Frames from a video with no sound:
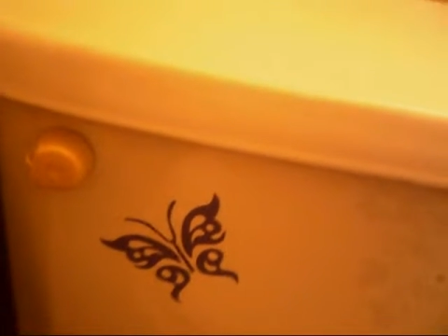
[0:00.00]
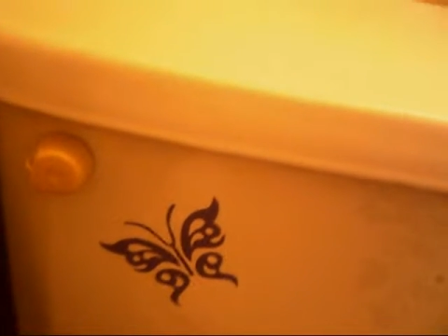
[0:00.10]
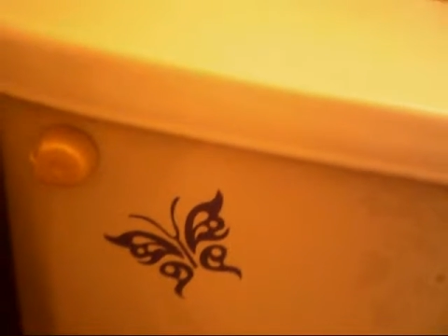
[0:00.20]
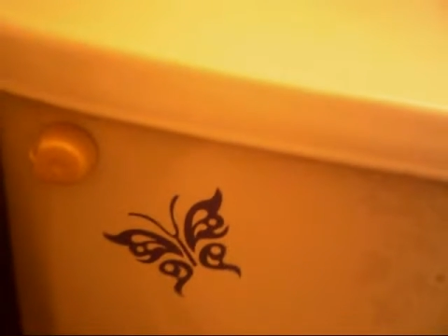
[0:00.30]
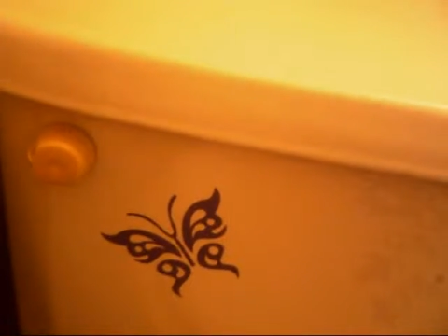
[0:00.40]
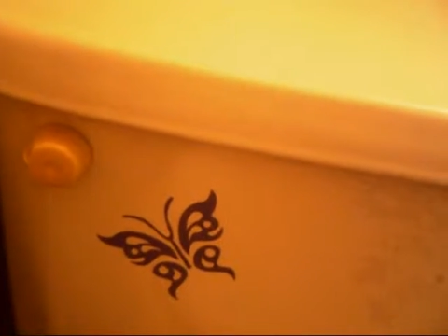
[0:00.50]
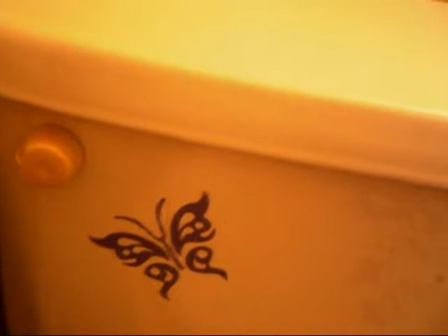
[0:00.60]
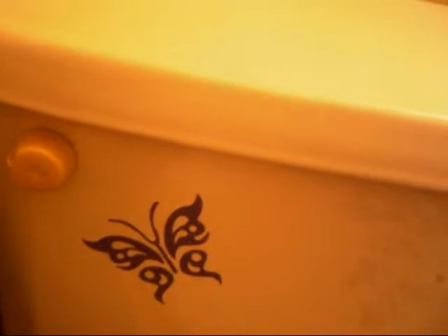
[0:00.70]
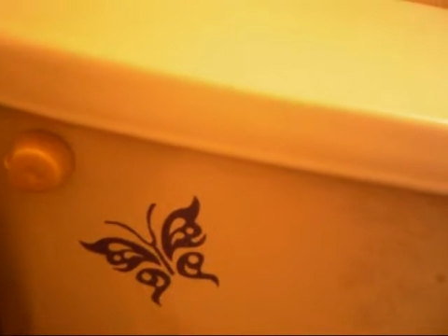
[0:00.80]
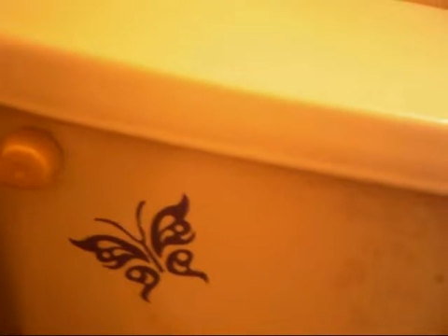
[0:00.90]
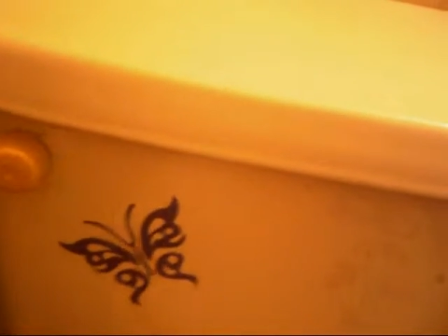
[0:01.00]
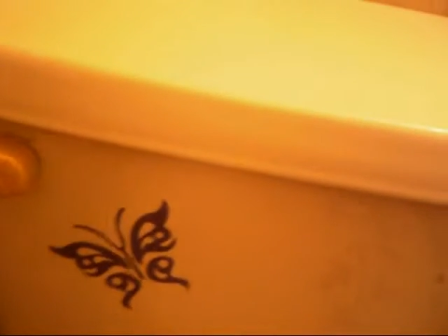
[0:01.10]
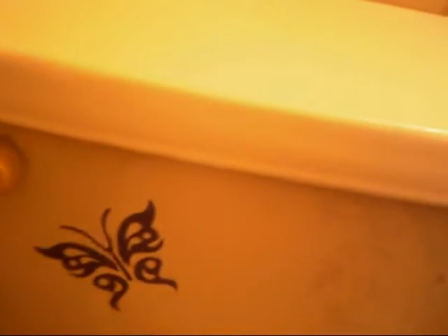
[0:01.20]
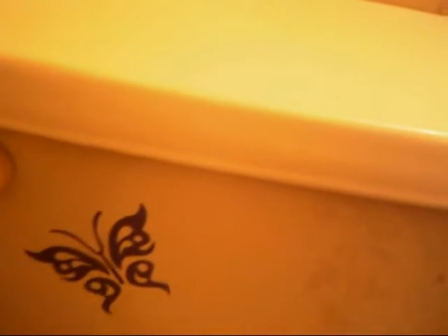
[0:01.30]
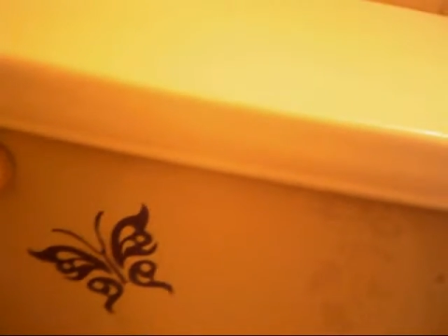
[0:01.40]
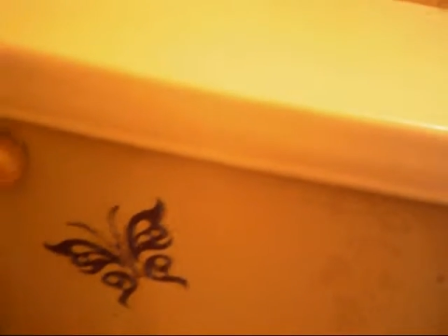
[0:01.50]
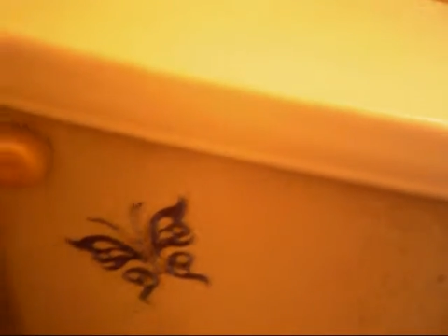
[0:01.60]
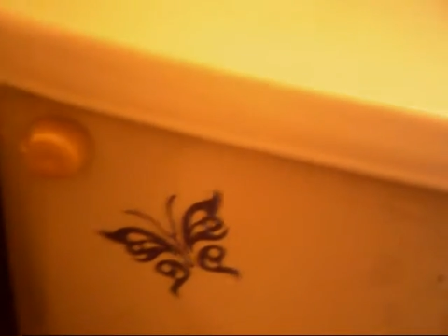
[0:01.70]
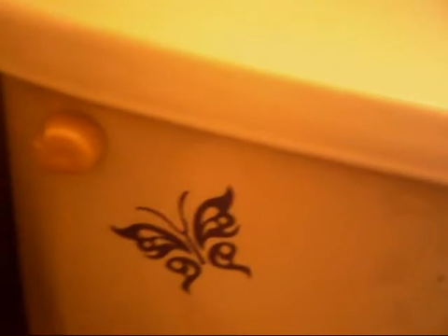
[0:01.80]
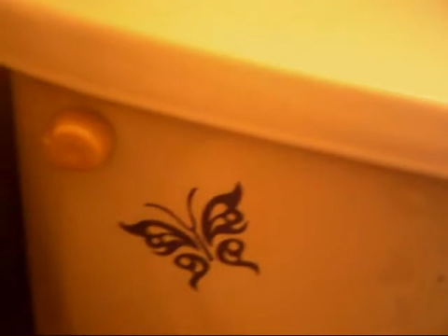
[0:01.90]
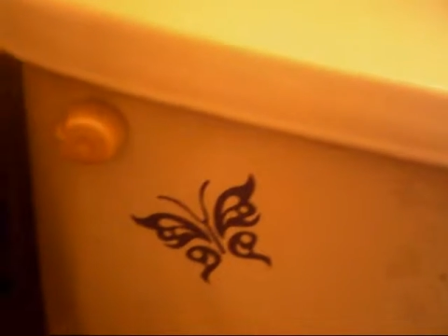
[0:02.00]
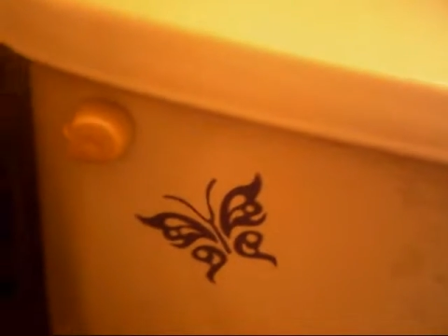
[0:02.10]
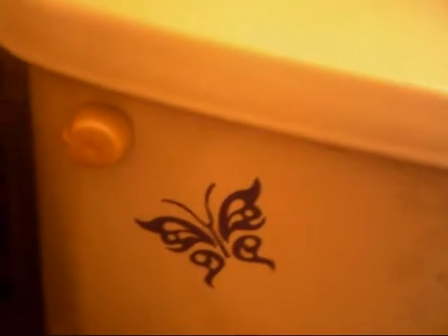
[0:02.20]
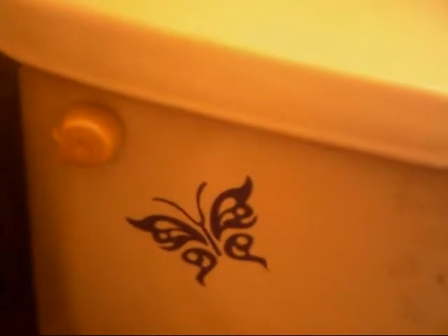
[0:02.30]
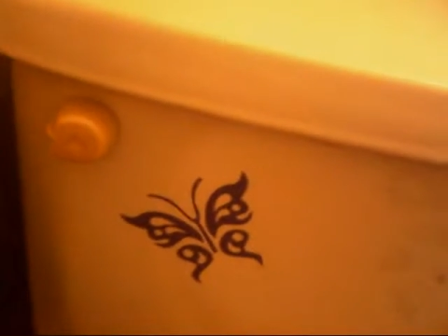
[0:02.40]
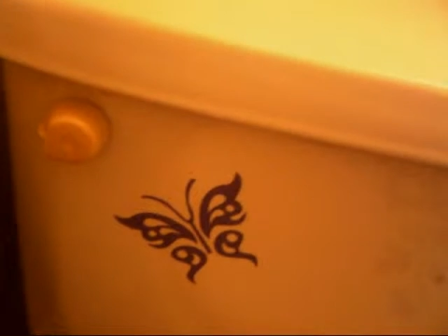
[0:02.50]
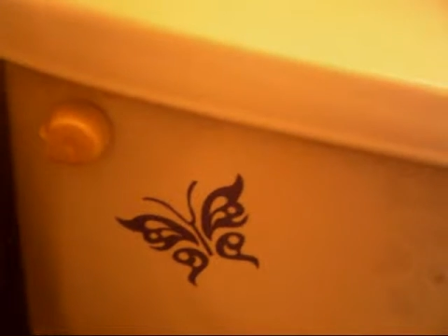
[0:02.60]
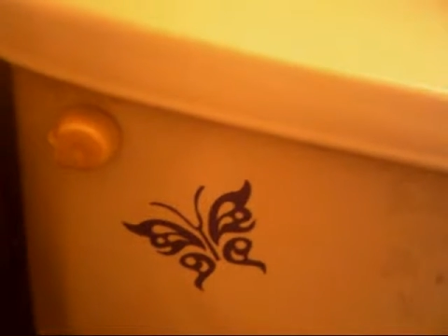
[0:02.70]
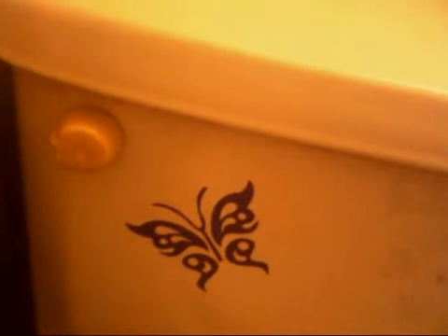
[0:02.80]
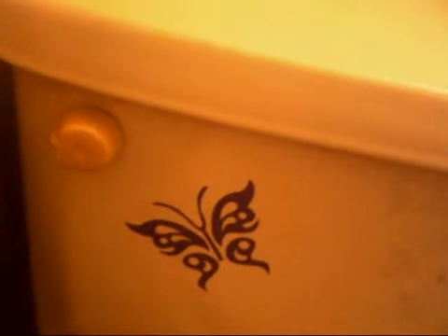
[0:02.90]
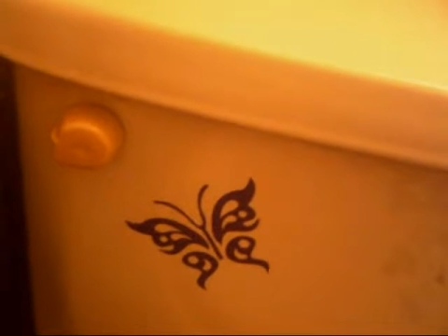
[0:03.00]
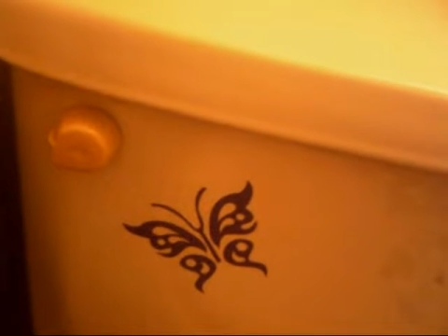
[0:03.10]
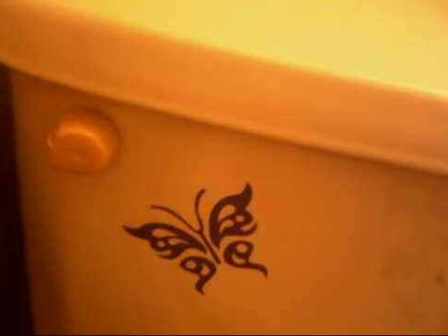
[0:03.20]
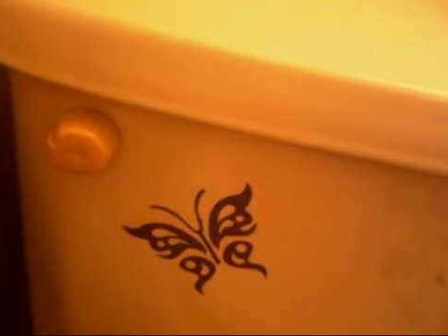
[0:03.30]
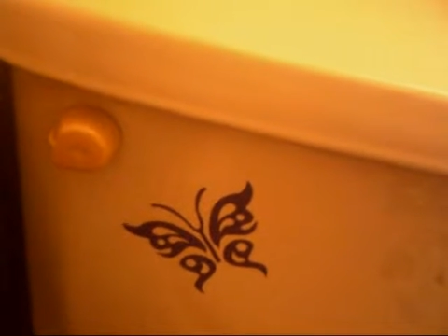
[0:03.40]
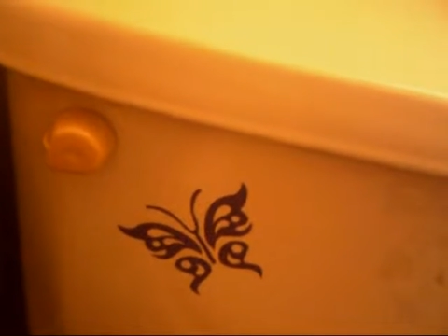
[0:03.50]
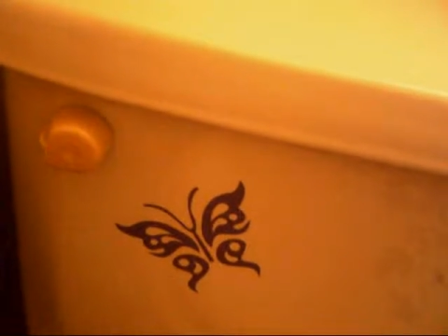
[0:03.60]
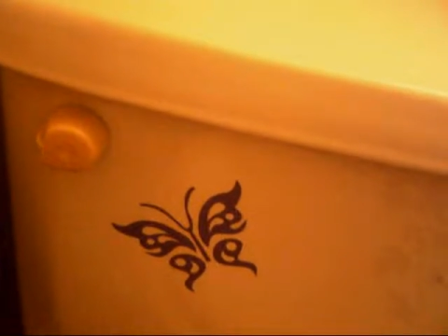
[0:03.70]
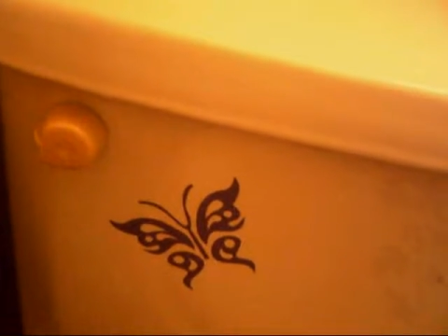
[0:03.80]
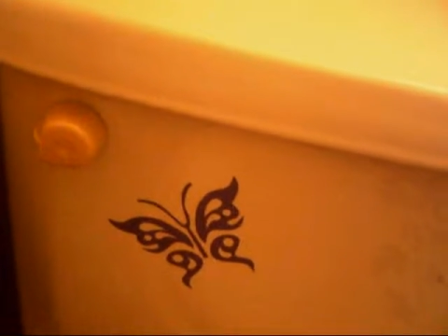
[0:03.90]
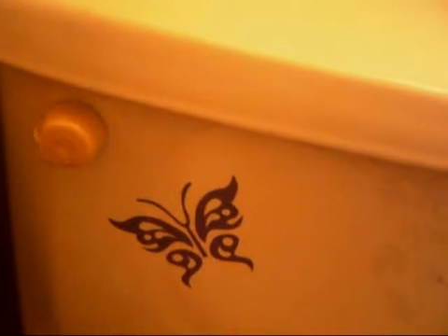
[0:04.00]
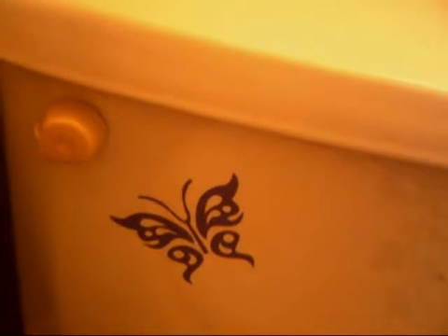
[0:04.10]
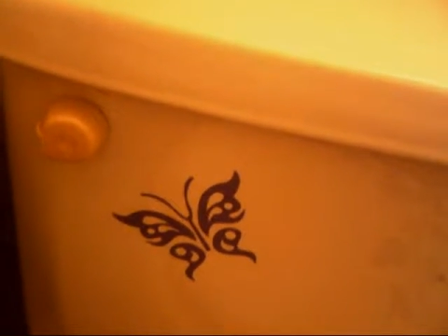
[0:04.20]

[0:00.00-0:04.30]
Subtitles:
(no speaker visible)